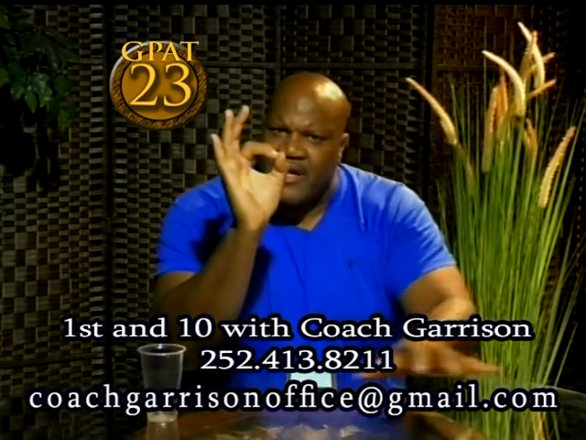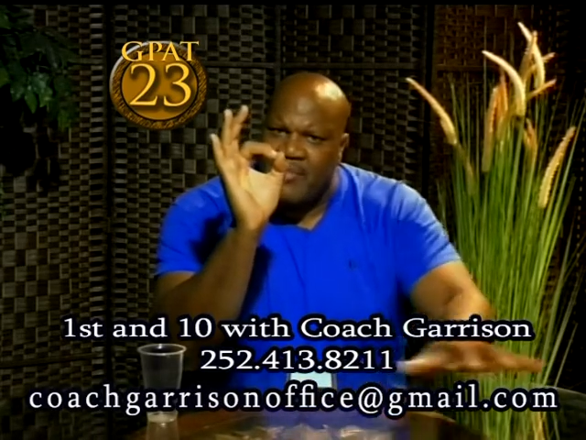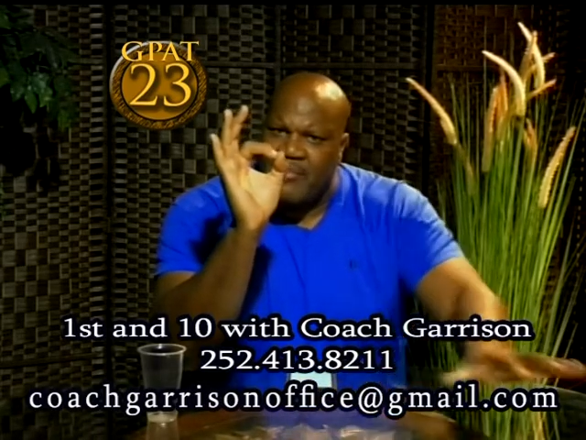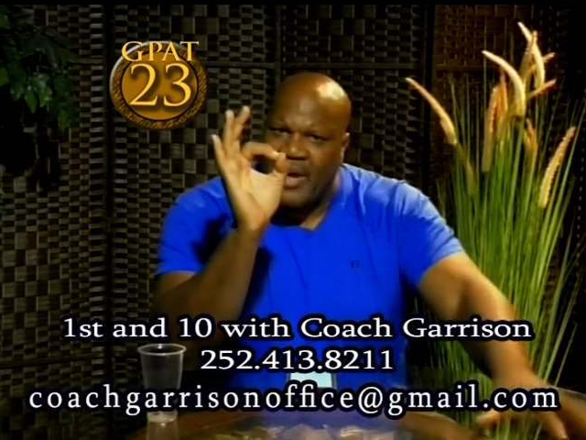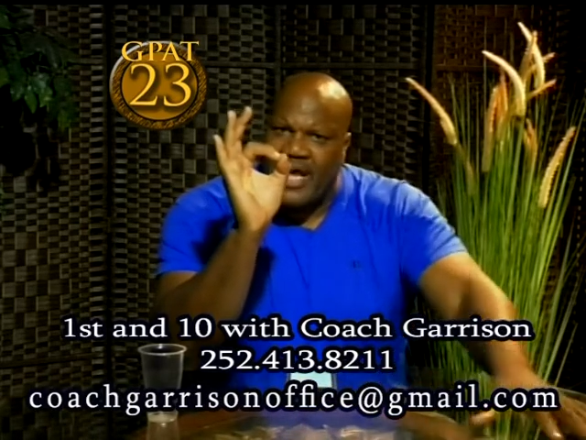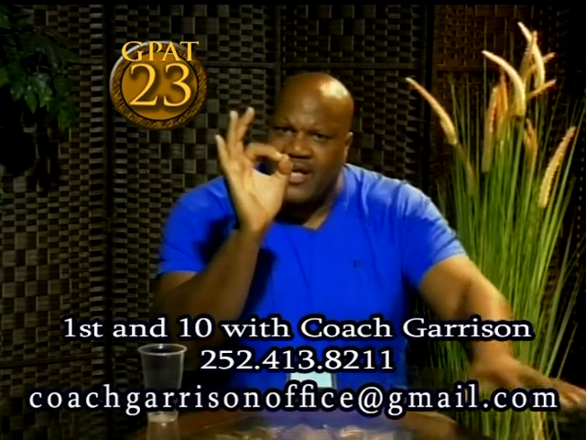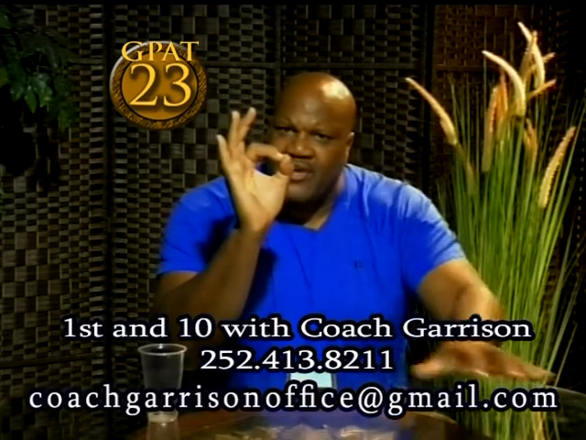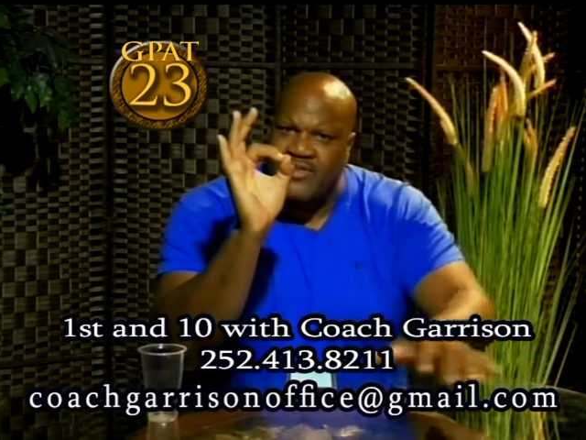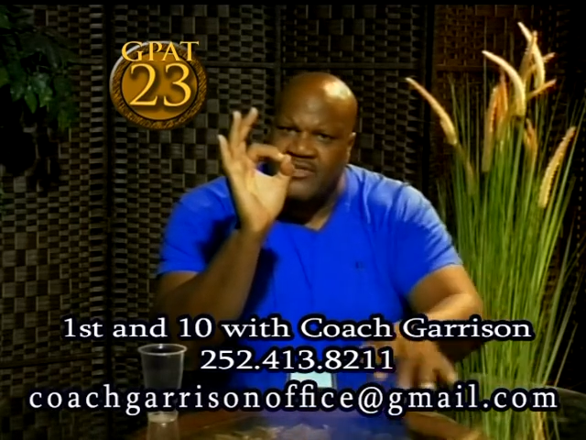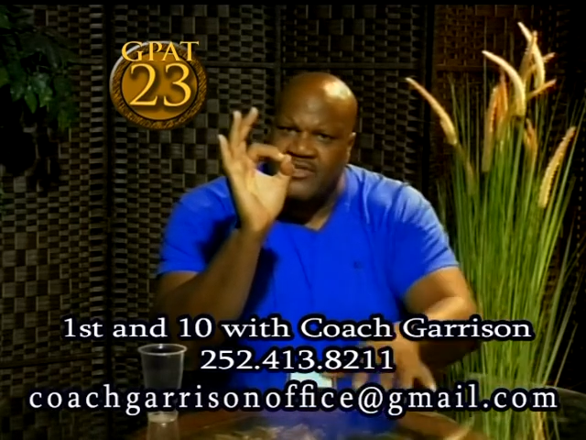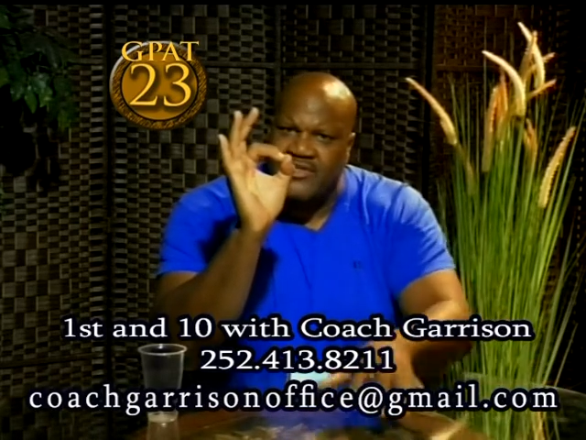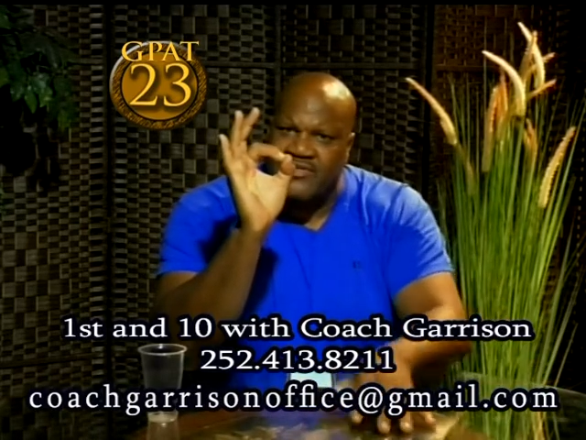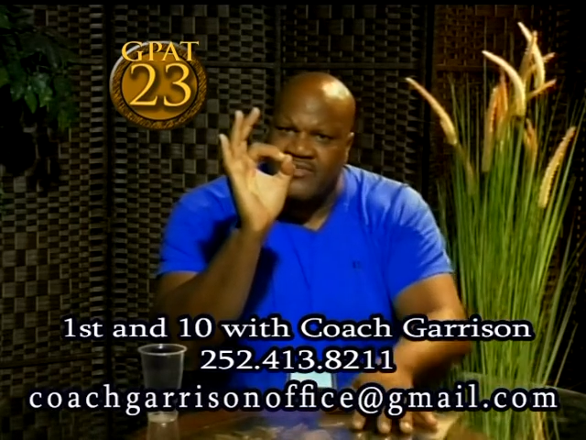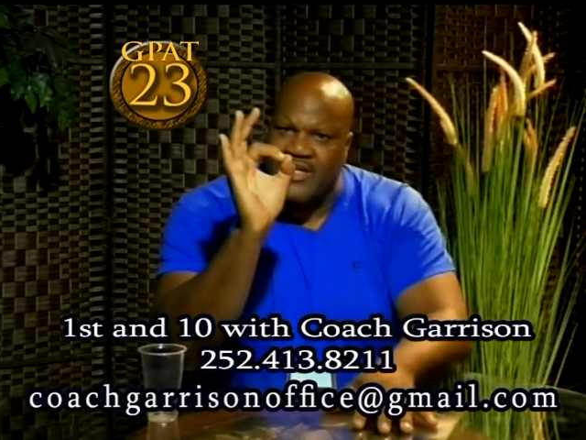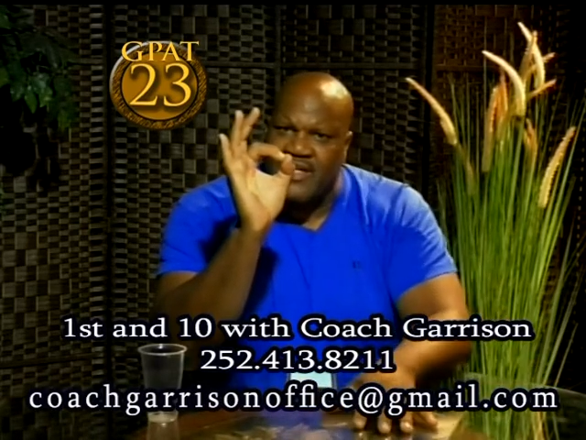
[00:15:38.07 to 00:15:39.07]
back on the
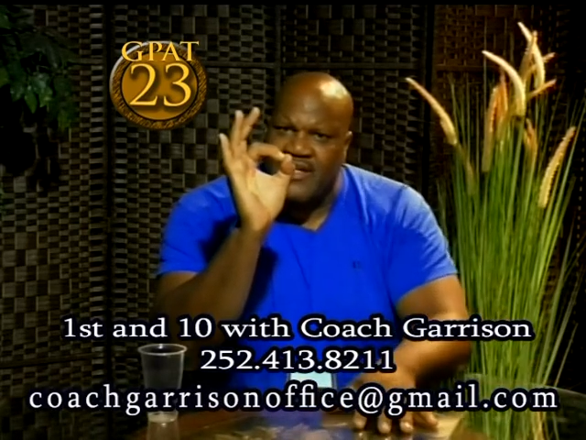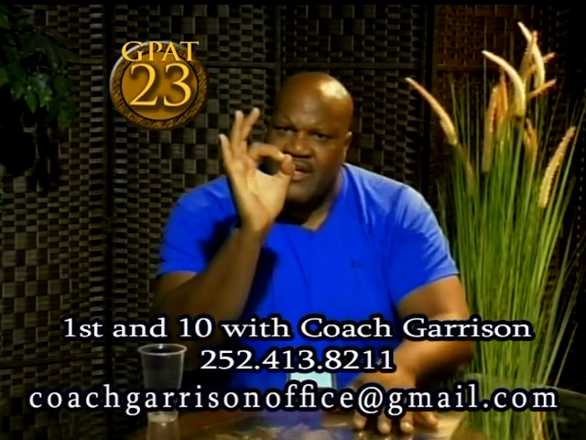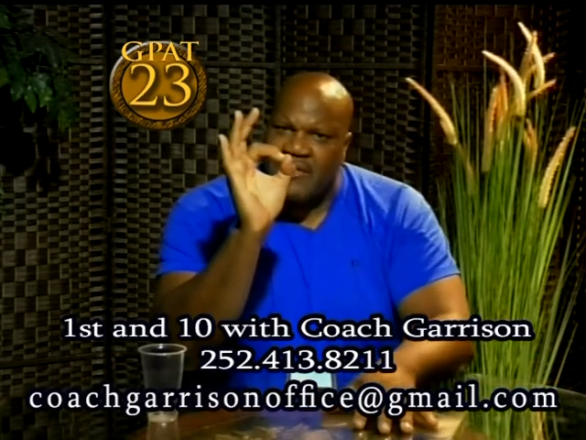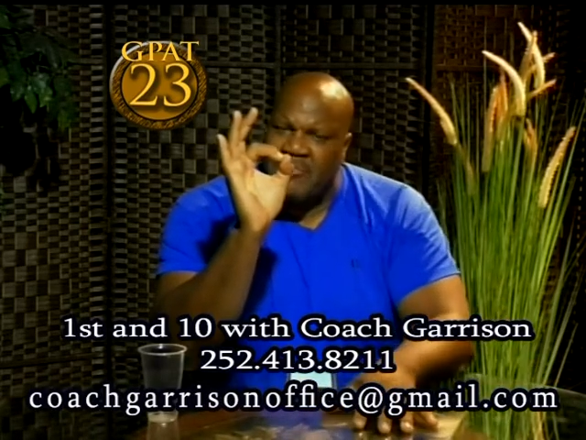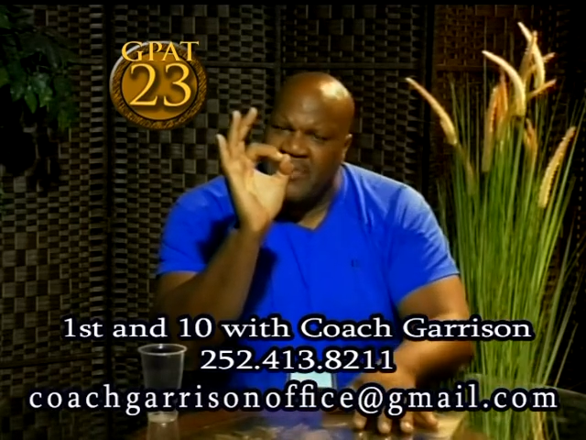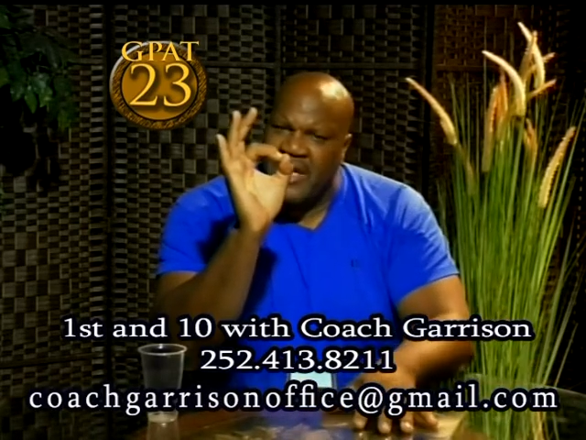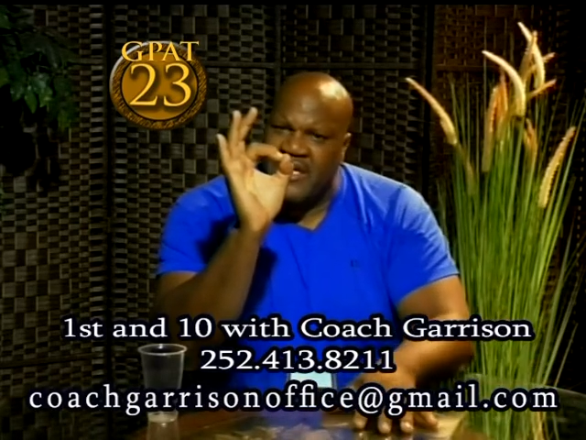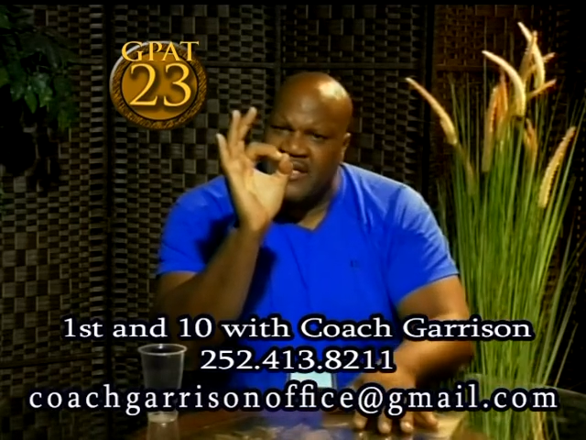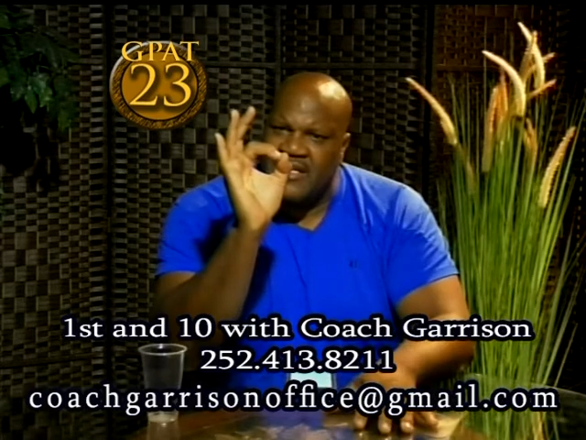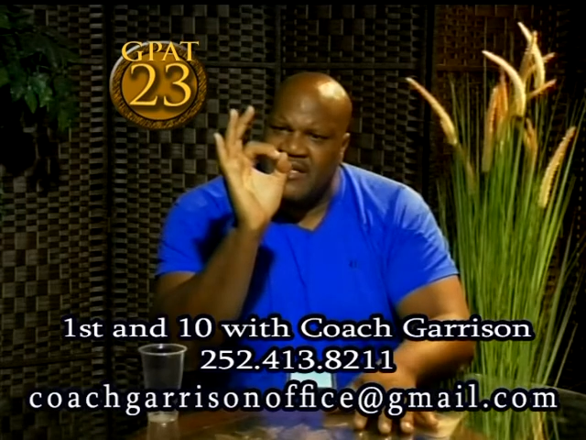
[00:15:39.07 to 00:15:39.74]
street making